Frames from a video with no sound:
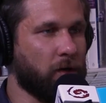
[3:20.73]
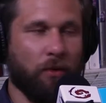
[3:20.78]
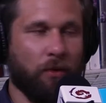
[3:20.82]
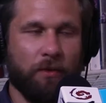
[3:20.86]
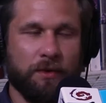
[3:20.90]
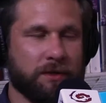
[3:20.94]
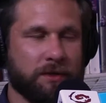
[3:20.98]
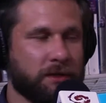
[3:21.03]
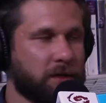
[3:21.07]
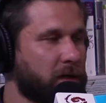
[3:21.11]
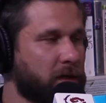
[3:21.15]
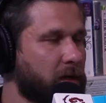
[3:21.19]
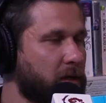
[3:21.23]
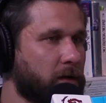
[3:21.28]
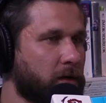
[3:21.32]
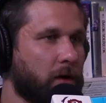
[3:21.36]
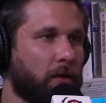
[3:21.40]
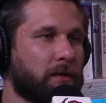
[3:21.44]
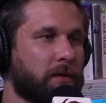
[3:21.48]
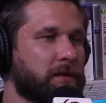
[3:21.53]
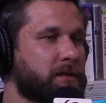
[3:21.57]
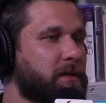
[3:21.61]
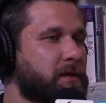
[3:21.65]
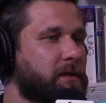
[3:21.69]
No one's
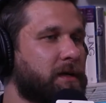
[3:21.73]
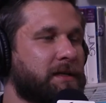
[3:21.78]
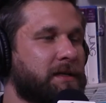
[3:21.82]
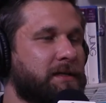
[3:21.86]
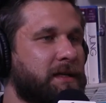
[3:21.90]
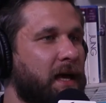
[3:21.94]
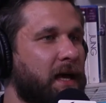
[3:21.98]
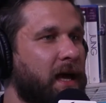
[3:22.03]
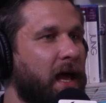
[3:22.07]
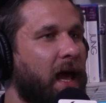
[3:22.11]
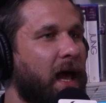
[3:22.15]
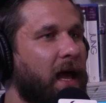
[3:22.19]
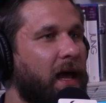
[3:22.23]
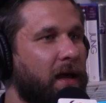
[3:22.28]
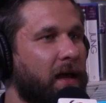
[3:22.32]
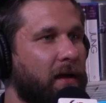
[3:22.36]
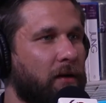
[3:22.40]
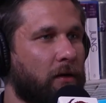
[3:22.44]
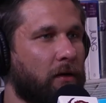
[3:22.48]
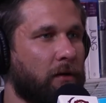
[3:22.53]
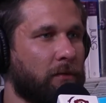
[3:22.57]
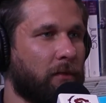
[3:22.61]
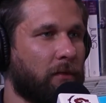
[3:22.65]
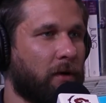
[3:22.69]
gonna say, hey,
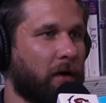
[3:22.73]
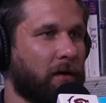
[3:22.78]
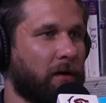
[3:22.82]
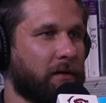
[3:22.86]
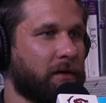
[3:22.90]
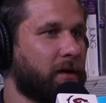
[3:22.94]
Omar,